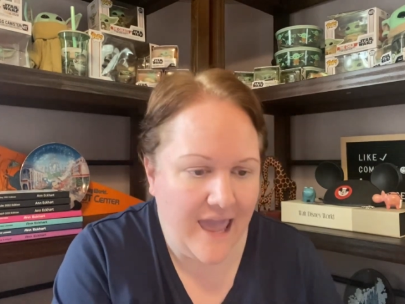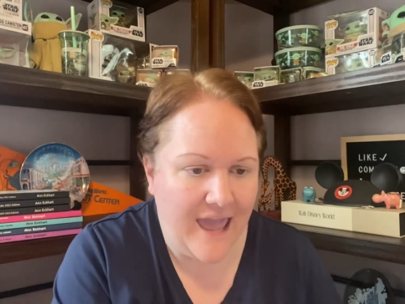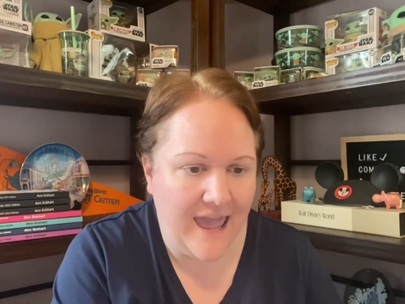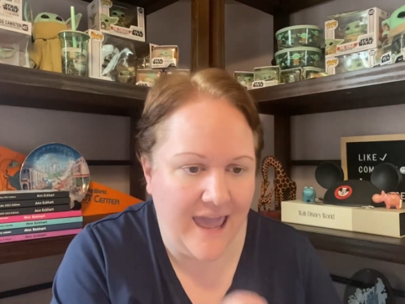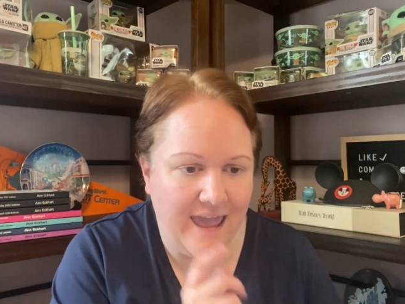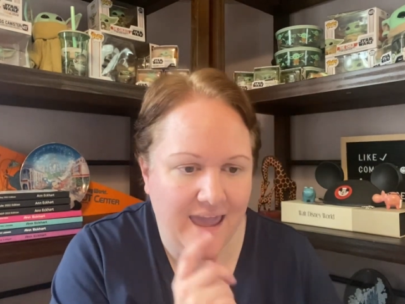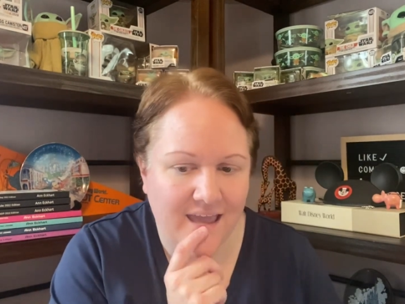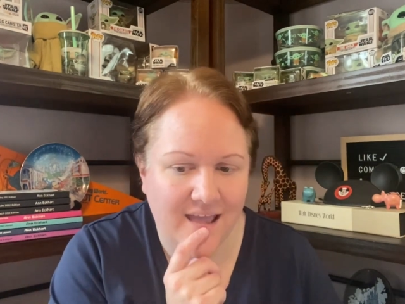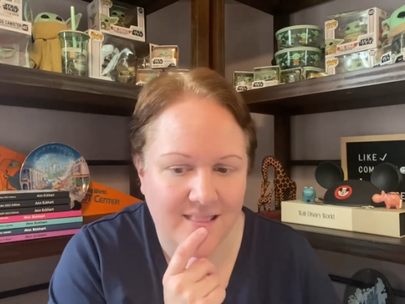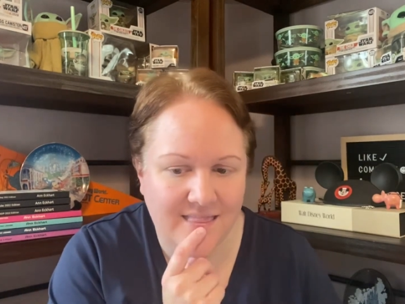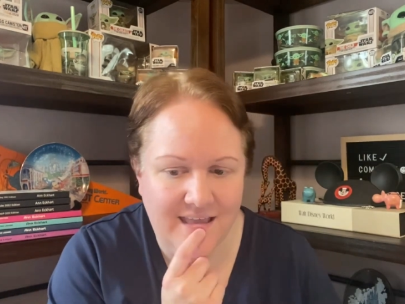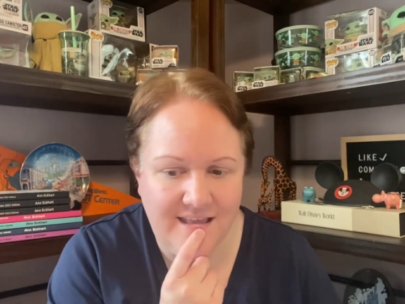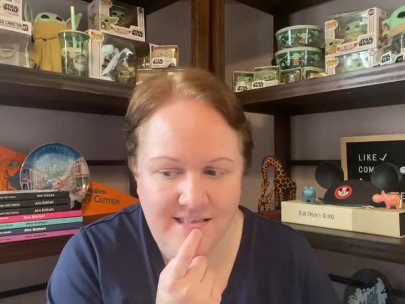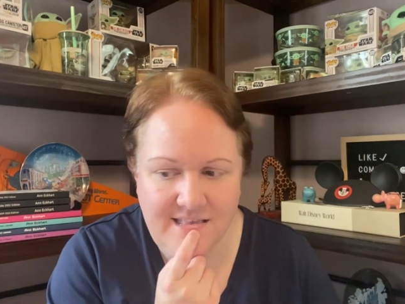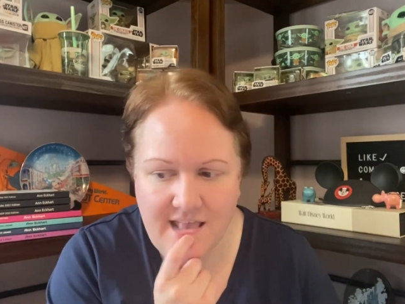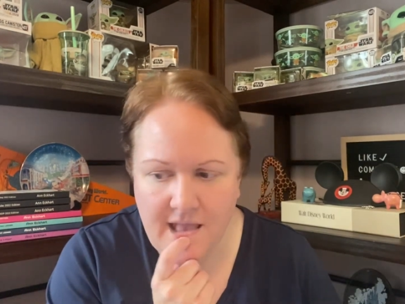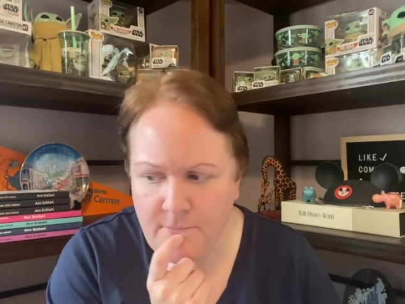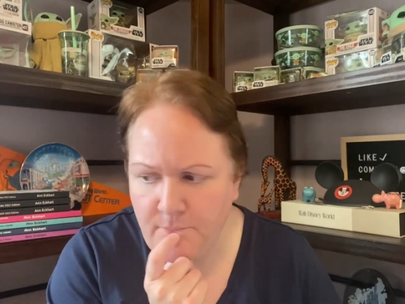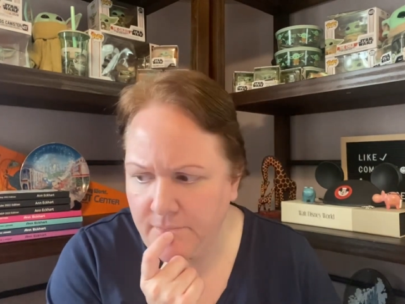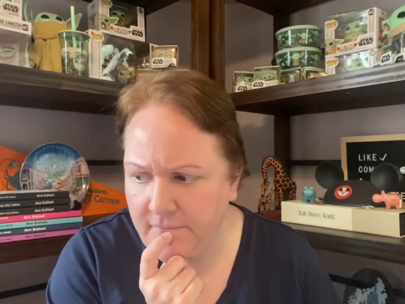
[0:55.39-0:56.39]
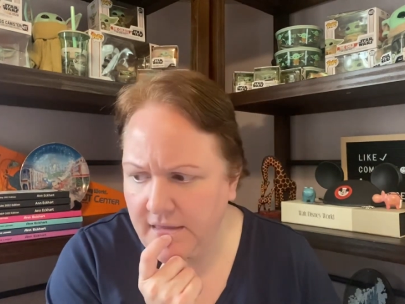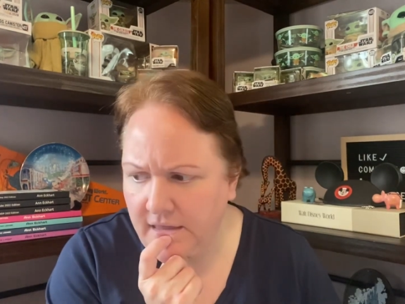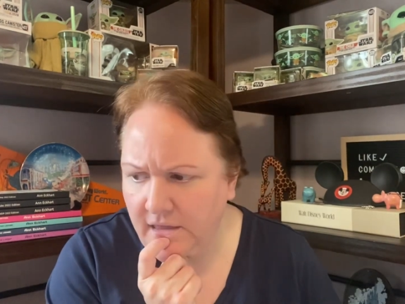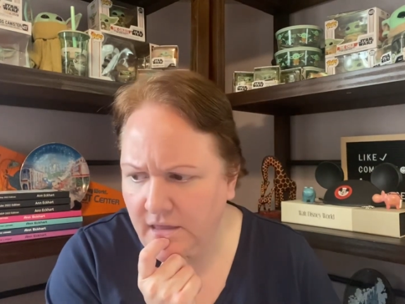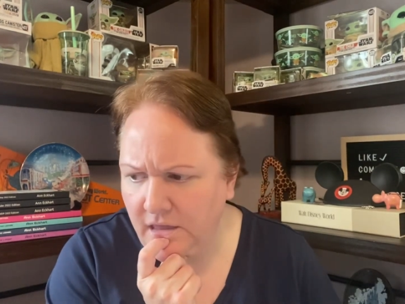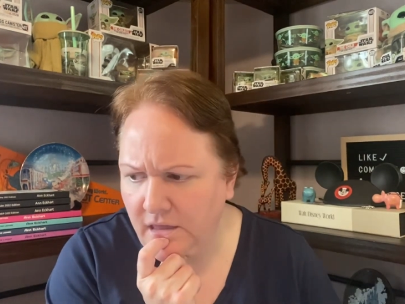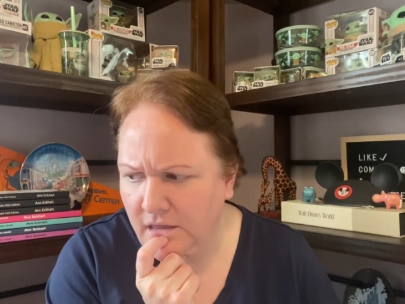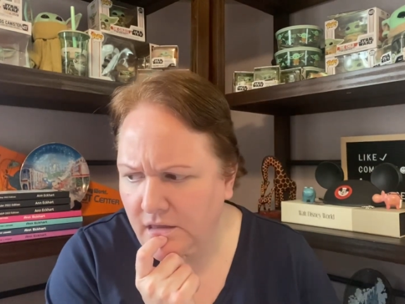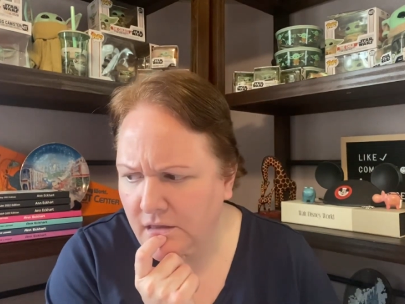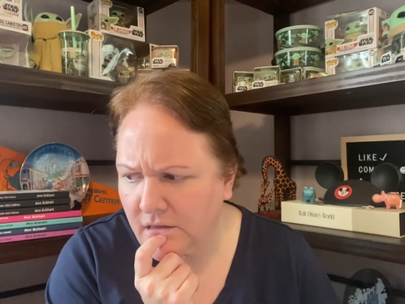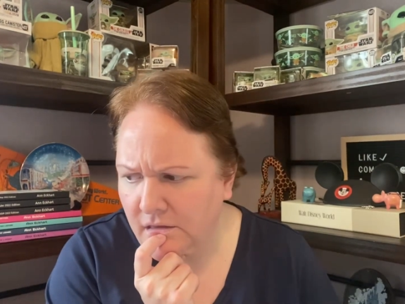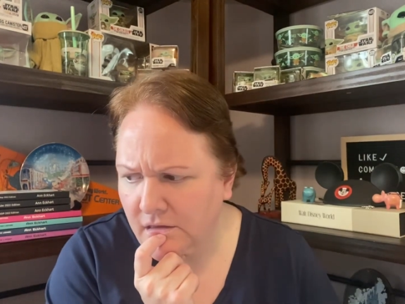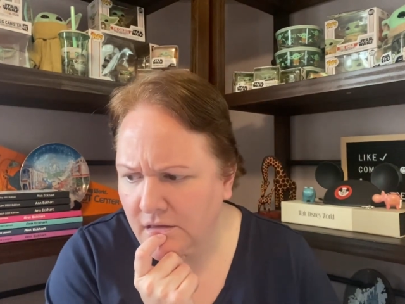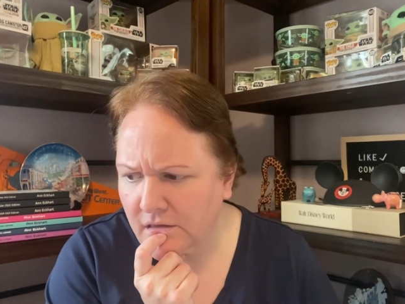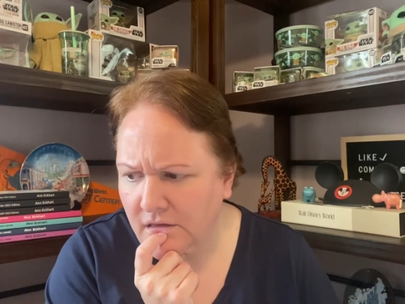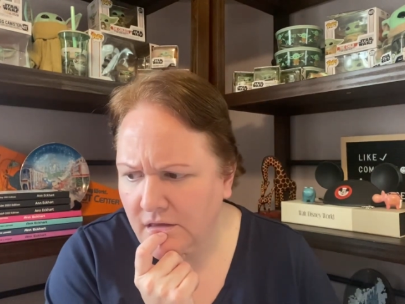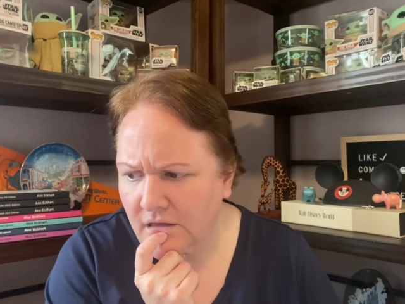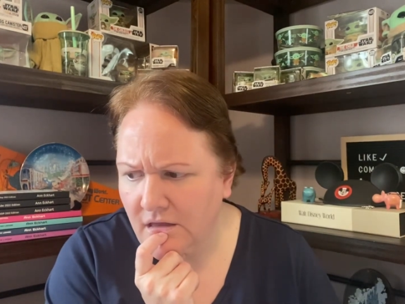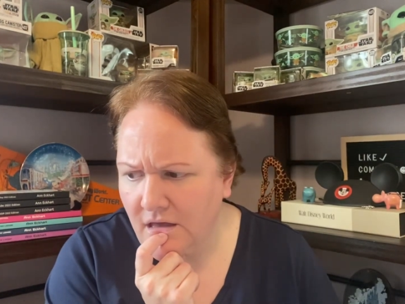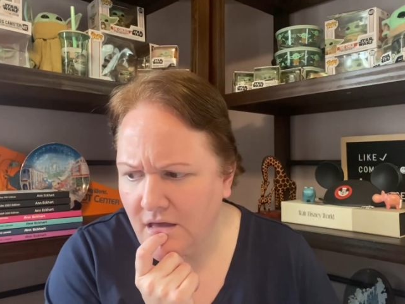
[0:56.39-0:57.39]
And they sent me
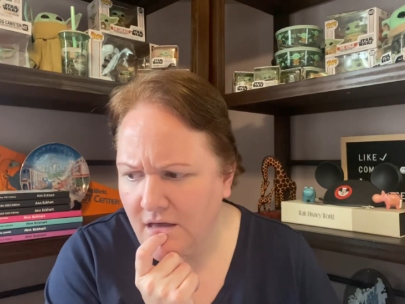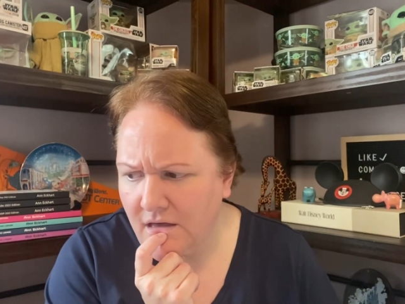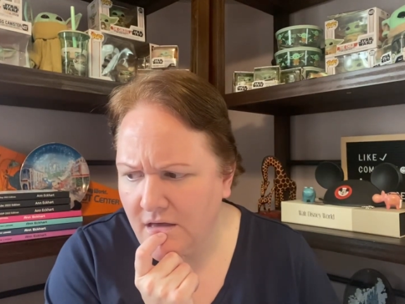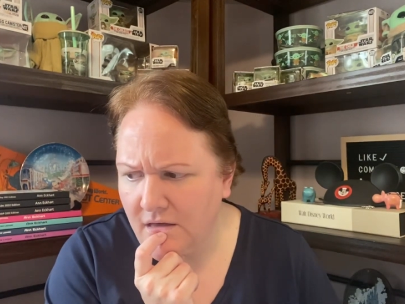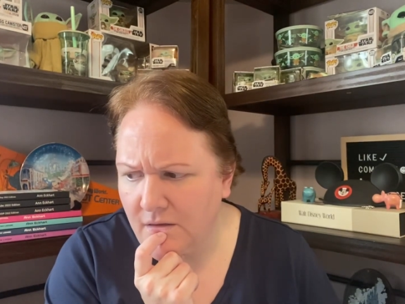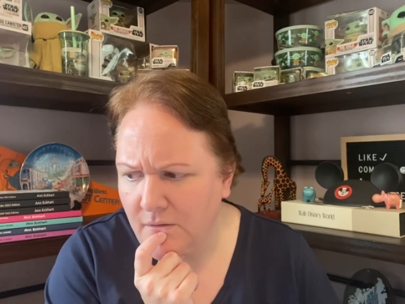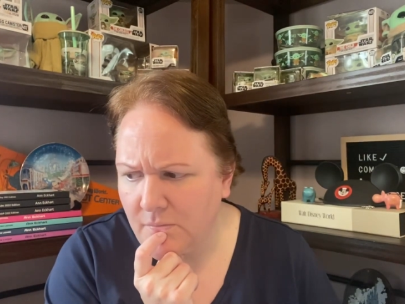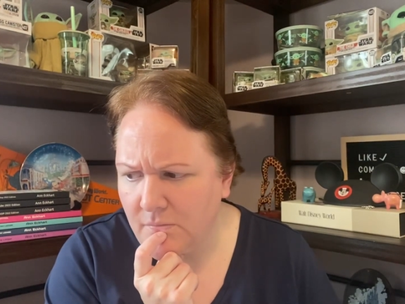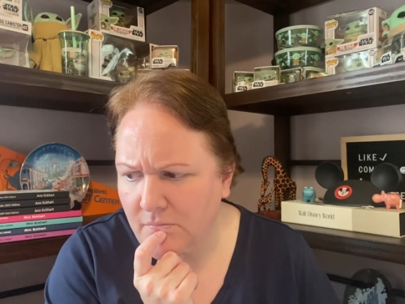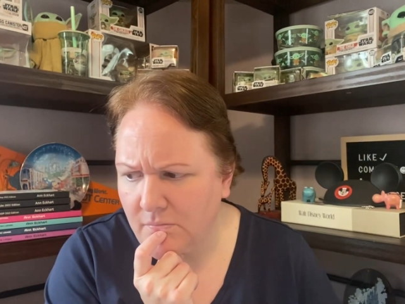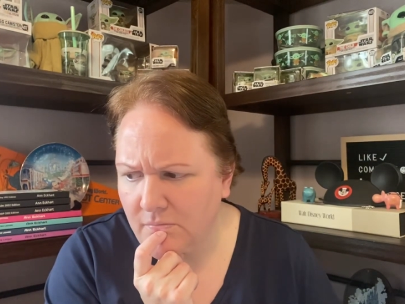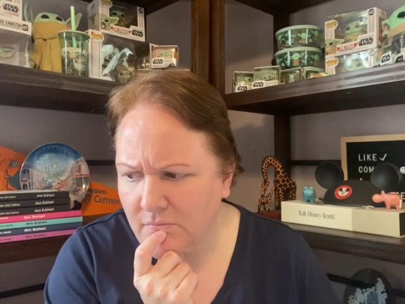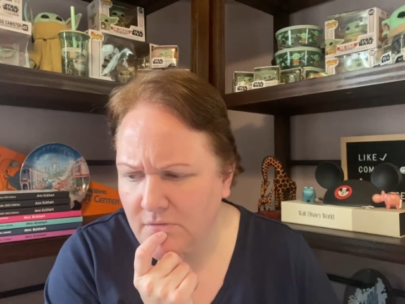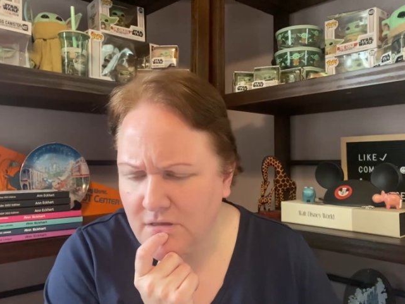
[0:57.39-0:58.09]
um,